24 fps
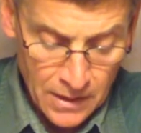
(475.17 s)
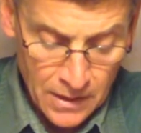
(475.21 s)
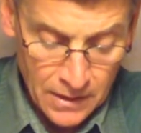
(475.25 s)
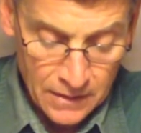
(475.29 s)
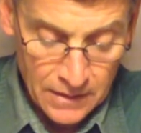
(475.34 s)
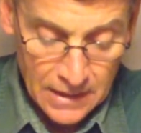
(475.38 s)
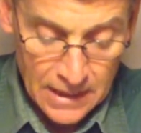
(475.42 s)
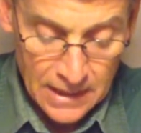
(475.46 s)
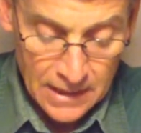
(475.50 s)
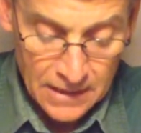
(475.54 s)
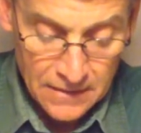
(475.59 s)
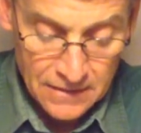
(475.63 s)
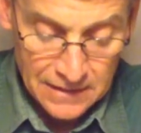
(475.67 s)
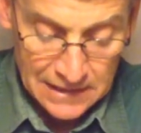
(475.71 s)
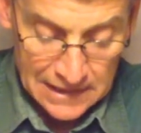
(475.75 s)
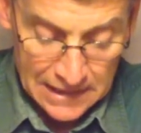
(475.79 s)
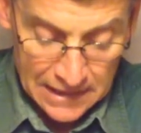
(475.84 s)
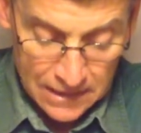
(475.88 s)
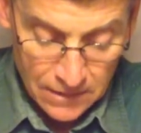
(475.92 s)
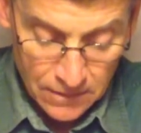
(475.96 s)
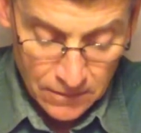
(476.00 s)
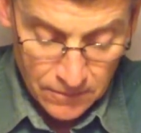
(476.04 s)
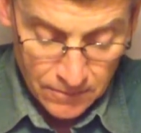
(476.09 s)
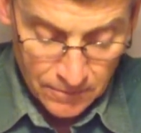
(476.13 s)
That is
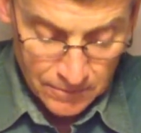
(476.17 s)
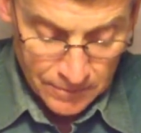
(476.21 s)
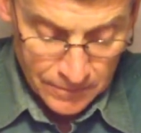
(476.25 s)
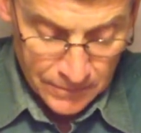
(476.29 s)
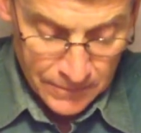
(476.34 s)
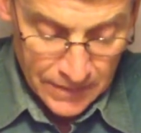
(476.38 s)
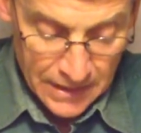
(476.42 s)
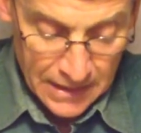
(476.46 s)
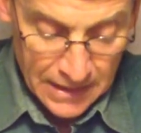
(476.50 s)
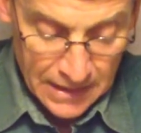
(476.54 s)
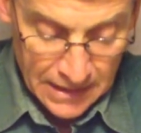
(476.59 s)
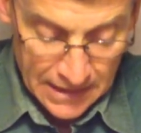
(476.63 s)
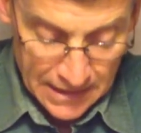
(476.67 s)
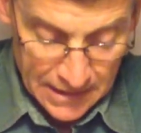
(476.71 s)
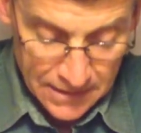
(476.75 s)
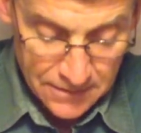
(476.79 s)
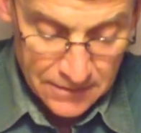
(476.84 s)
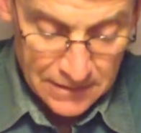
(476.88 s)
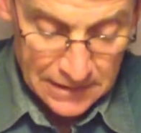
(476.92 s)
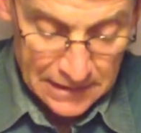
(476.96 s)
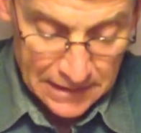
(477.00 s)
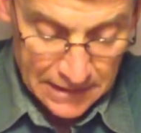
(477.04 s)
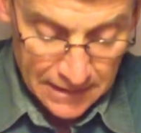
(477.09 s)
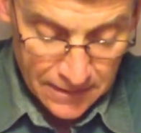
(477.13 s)
legal. That
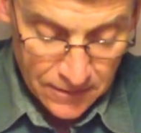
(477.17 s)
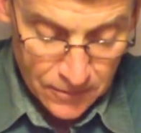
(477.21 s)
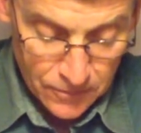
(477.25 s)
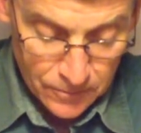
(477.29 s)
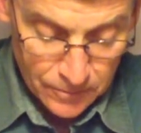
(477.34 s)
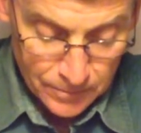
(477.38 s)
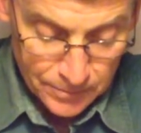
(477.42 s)
is legal.